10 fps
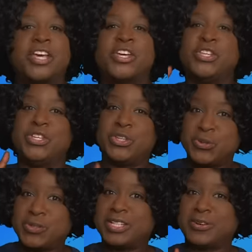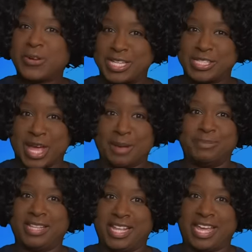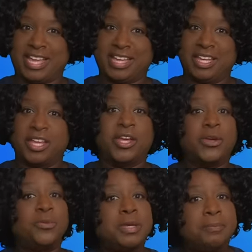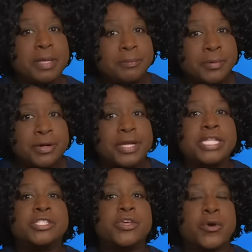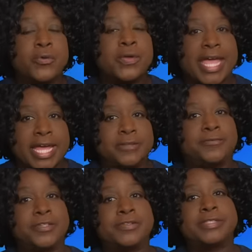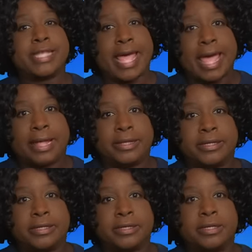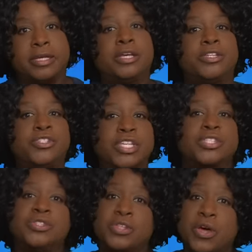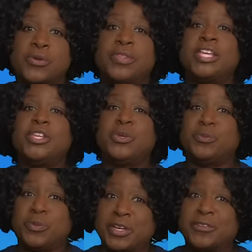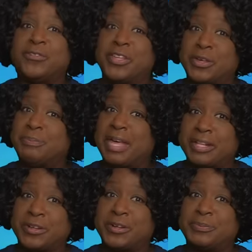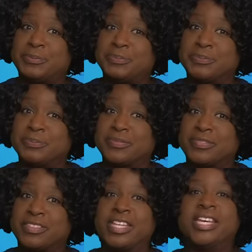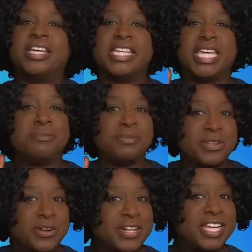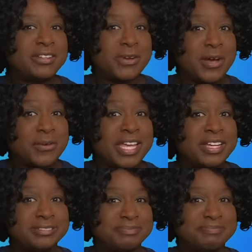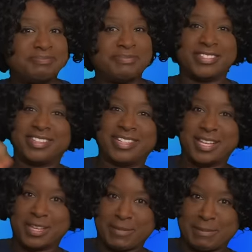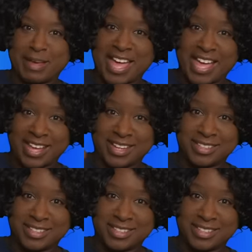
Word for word: You did a great job today. Remember, it's okay to feel sad. Just know that you will feel better. Keep learning and growing. Bye bye.